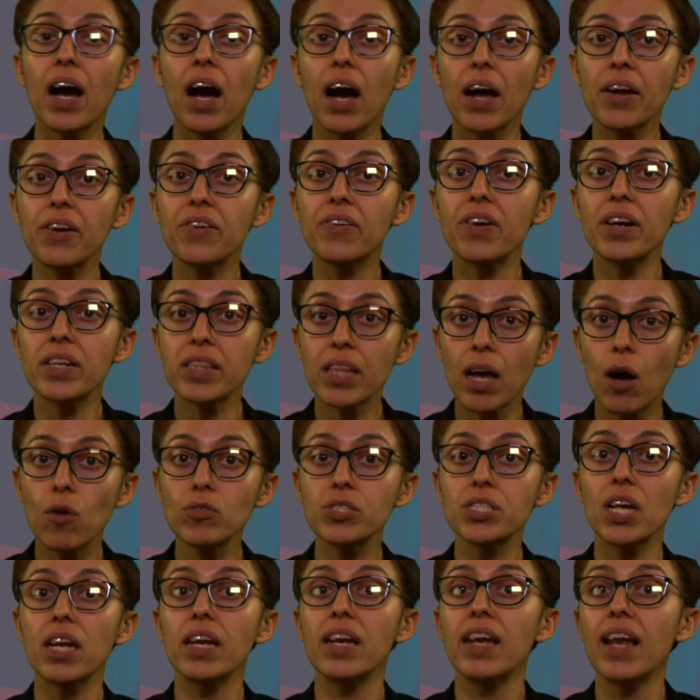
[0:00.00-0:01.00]

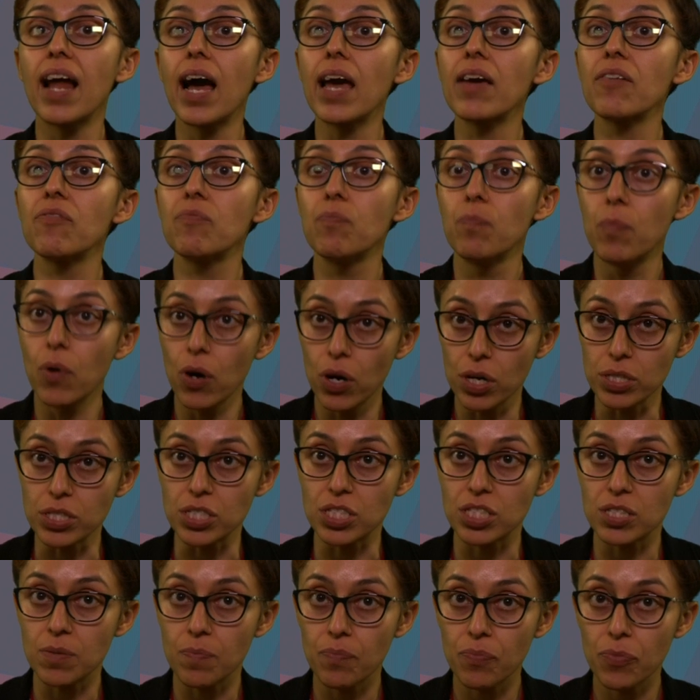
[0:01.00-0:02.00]
100,000 live
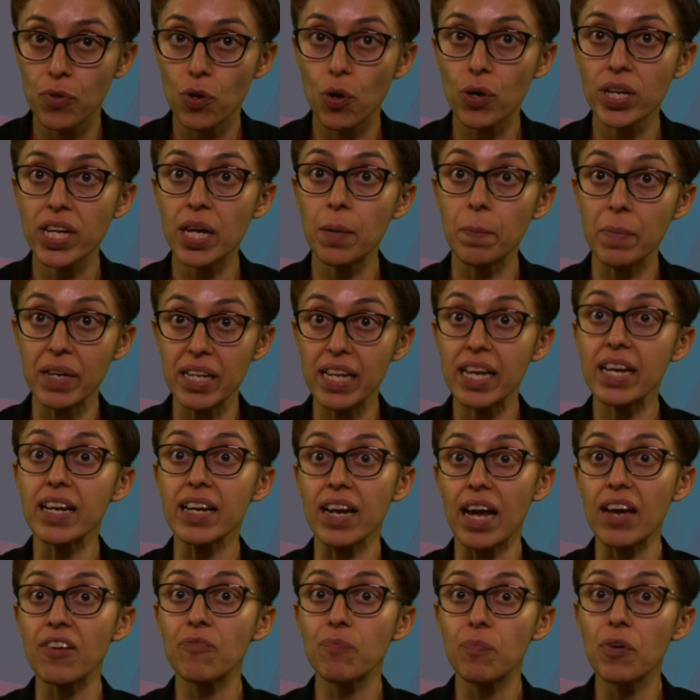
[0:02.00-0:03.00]
births, okay, meaning
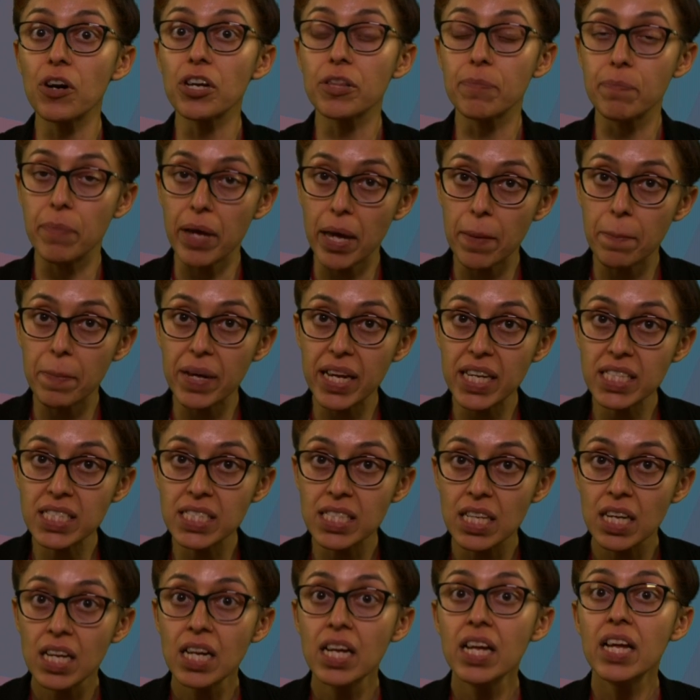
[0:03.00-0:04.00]
live birth babies
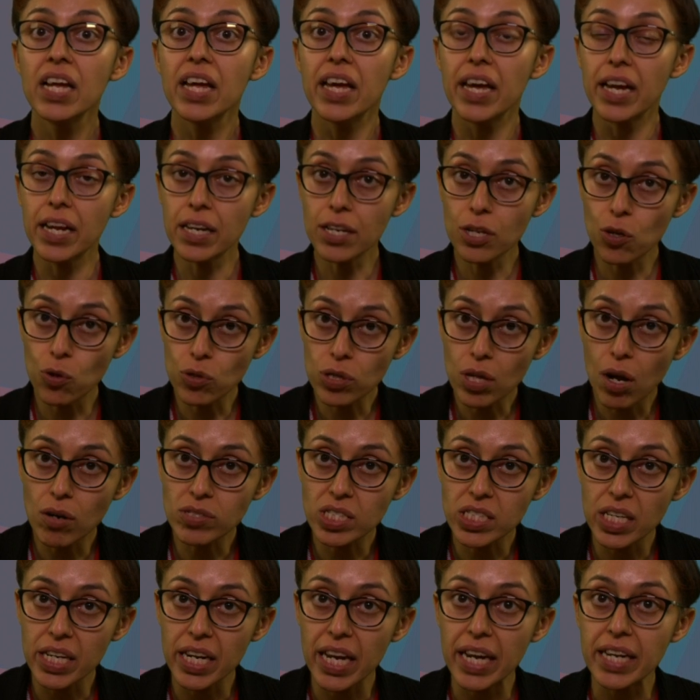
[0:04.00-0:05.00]
in
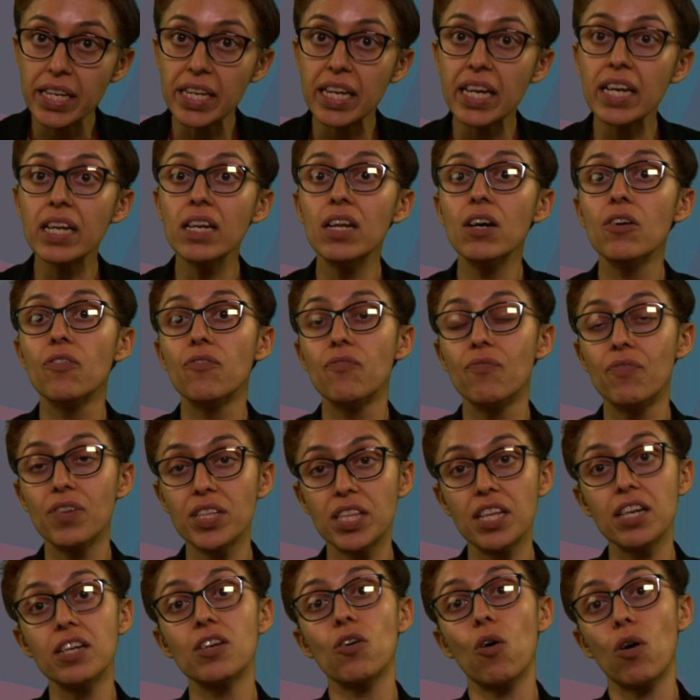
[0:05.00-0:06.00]
2018
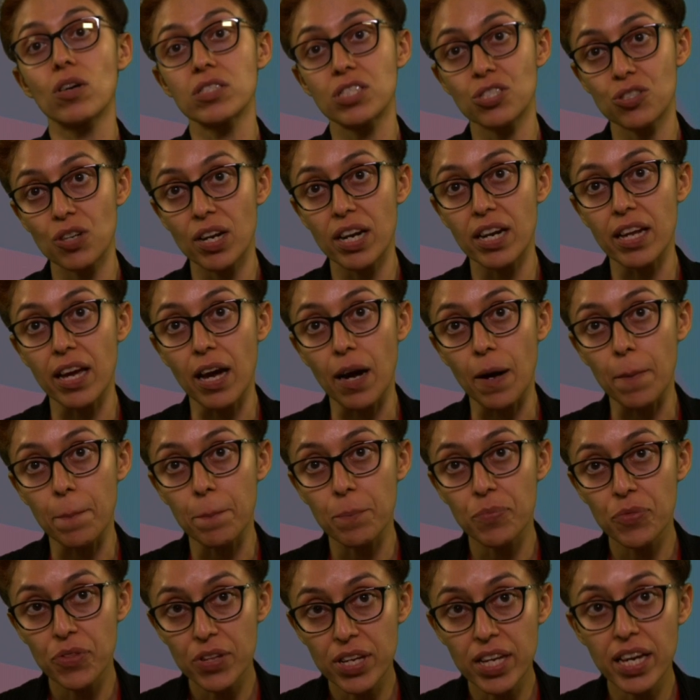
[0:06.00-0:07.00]
within Australia.
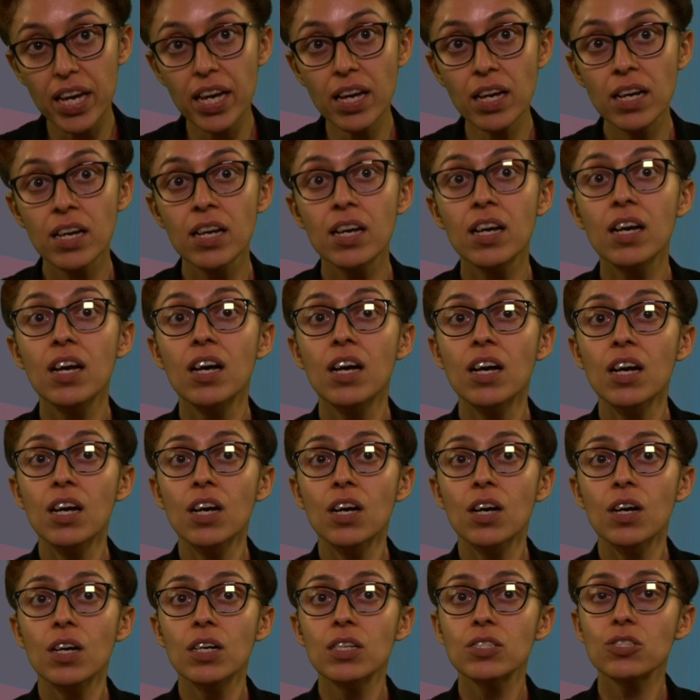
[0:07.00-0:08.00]
Okay,
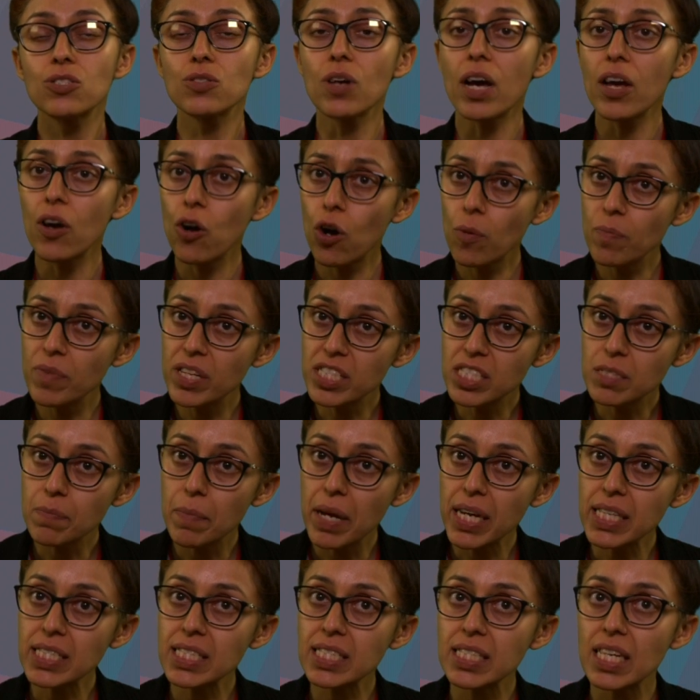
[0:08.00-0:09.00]
so I hope this
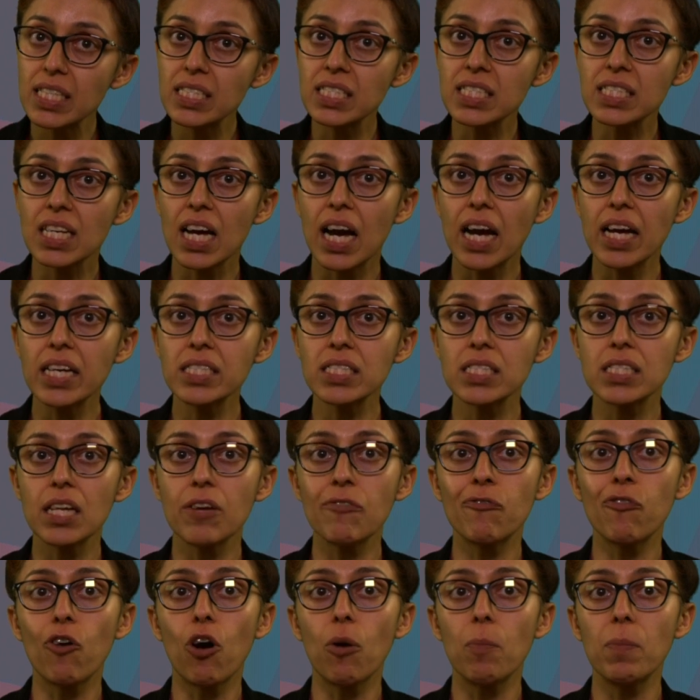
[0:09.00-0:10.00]
makes sense, guys. The
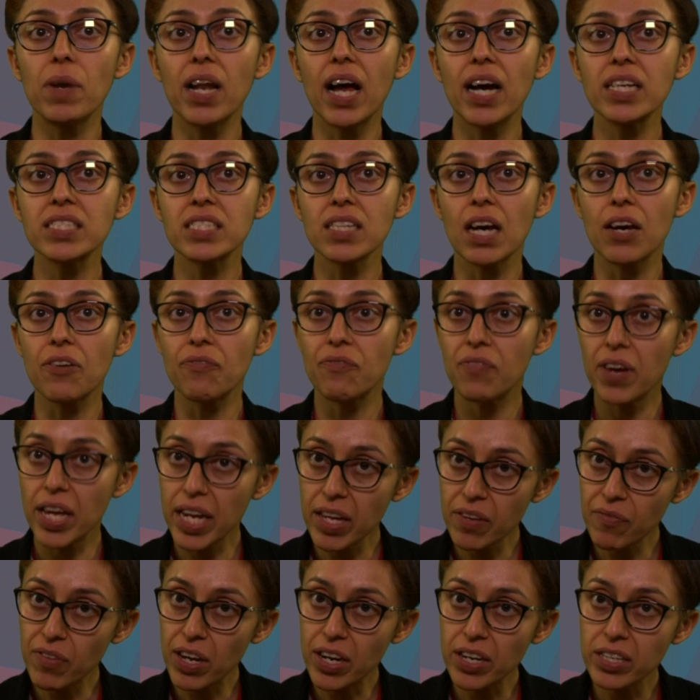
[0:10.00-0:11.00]
formulas are
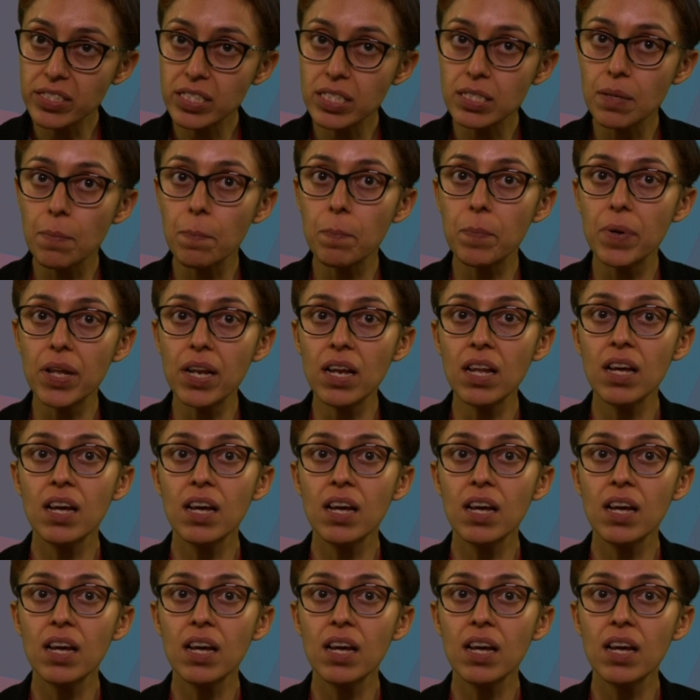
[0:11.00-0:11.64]
very simple